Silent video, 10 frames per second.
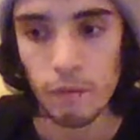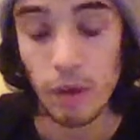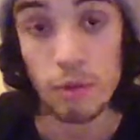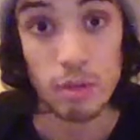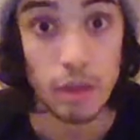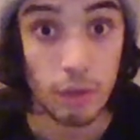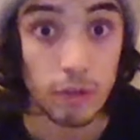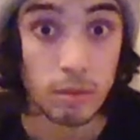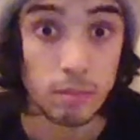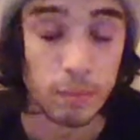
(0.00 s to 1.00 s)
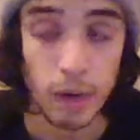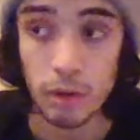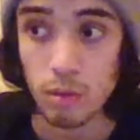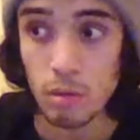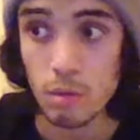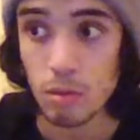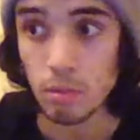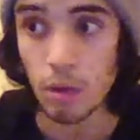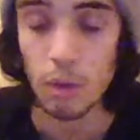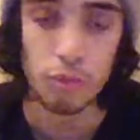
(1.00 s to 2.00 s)
was given parents,
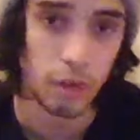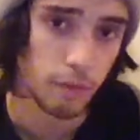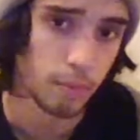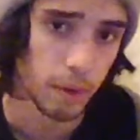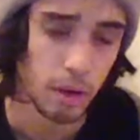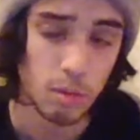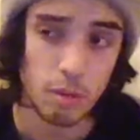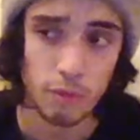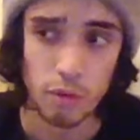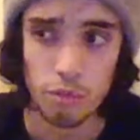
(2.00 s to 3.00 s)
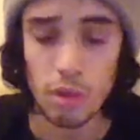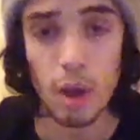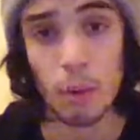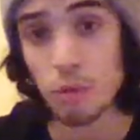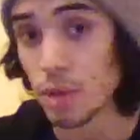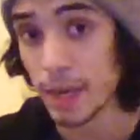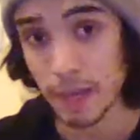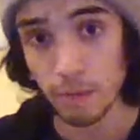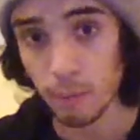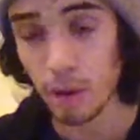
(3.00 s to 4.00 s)
of course. No, I was not
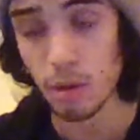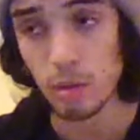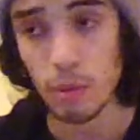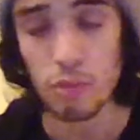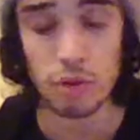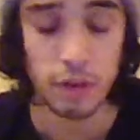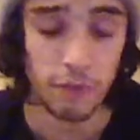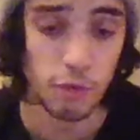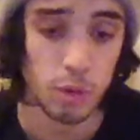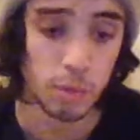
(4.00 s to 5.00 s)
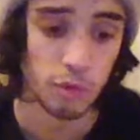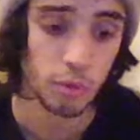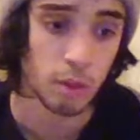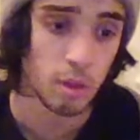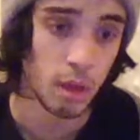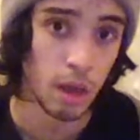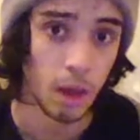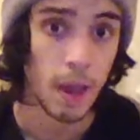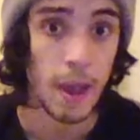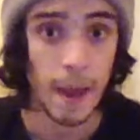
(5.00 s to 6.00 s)
given parents. There's a difference between
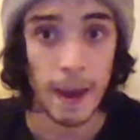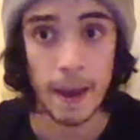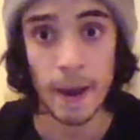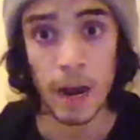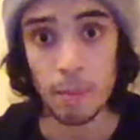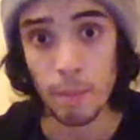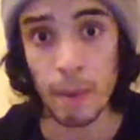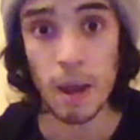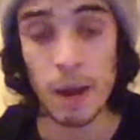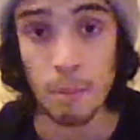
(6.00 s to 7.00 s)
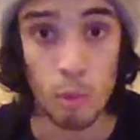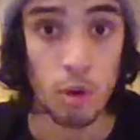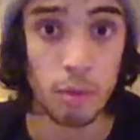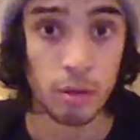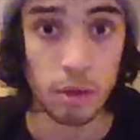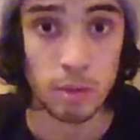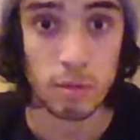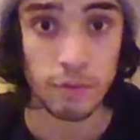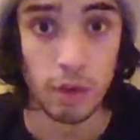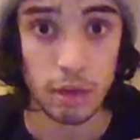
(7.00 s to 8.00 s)
saying, hey, I'm a man, I'm a woman,
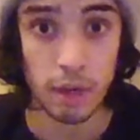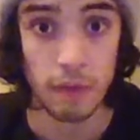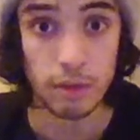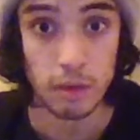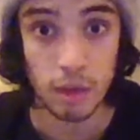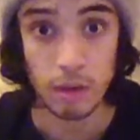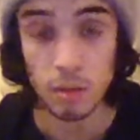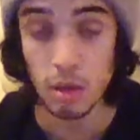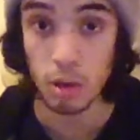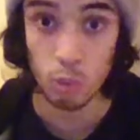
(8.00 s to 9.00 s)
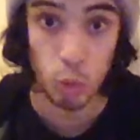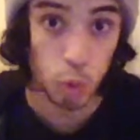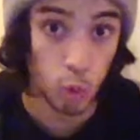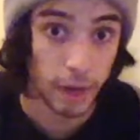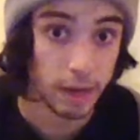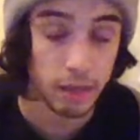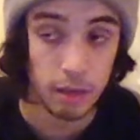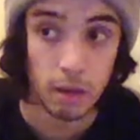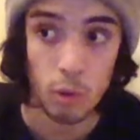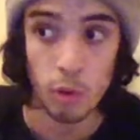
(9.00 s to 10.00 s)
let's fucking have a kid and say, woohoo, I got a
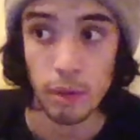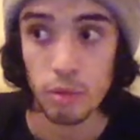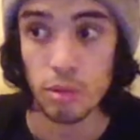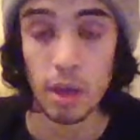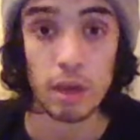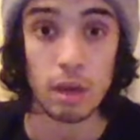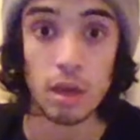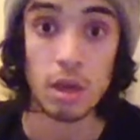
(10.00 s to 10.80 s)
kid, or there's like,